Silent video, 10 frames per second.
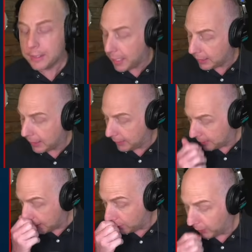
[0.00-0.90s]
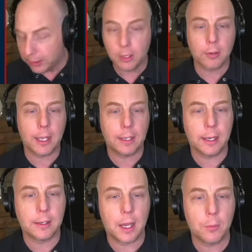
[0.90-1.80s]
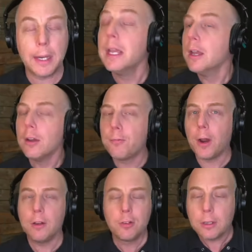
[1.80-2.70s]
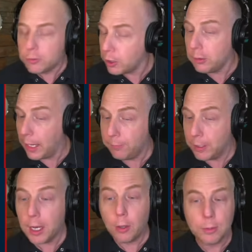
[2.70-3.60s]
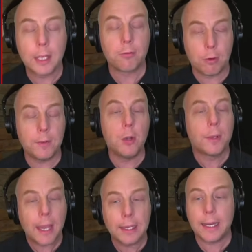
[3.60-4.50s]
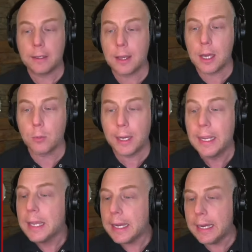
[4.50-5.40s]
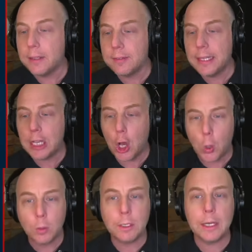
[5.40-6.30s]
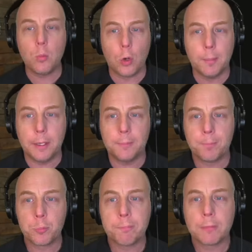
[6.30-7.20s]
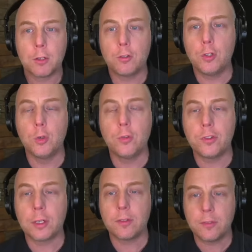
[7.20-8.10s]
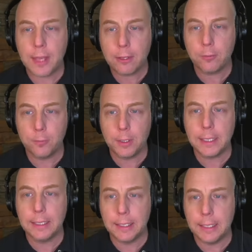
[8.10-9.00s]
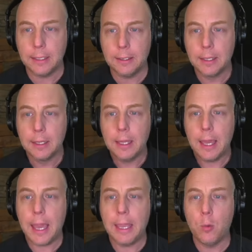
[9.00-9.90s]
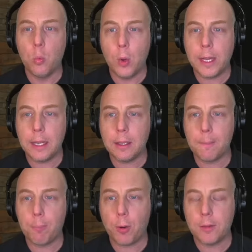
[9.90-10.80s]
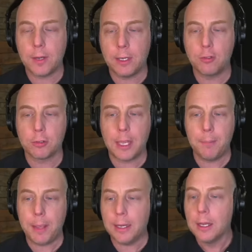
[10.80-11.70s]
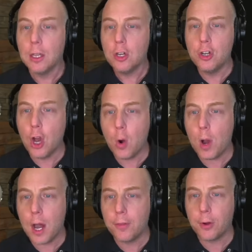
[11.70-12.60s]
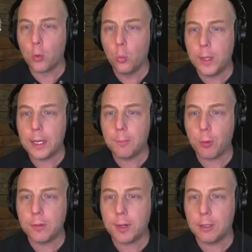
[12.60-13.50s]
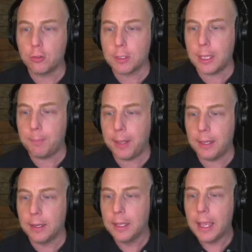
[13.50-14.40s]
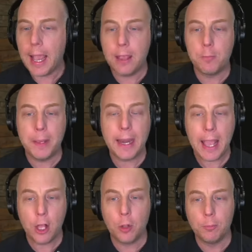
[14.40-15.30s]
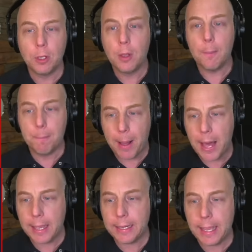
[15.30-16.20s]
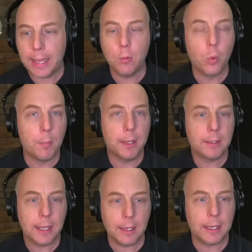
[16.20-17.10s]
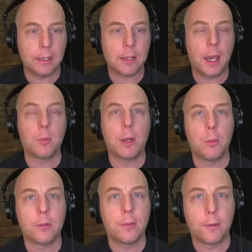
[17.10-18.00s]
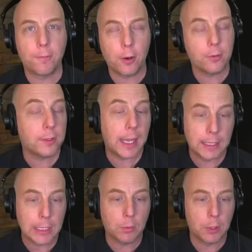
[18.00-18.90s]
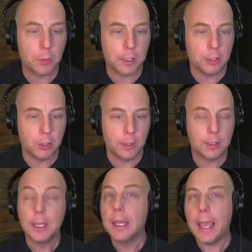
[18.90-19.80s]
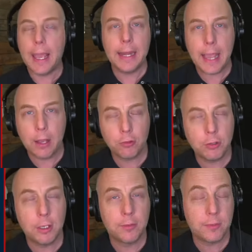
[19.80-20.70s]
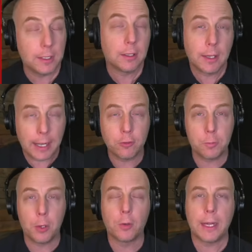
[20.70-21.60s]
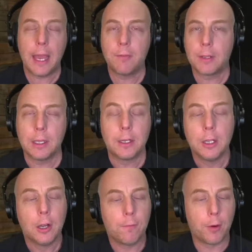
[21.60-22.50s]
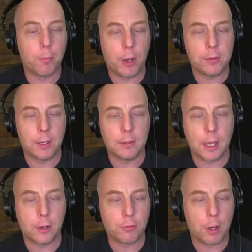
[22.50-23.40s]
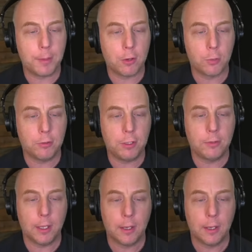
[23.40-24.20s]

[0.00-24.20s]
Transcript: Kellyanne Conway. You know Kellyanne Conway. If you don't, let's review. Kellyanne Conway is the only woman to successfully lead a winning presidential campaign. No other winning presidential campaign has been helmed by a woman. Kellyanne Conway was the first and the only one to do it. And now she is still an outspoken advocate for President Donald Trump. Here's what she said.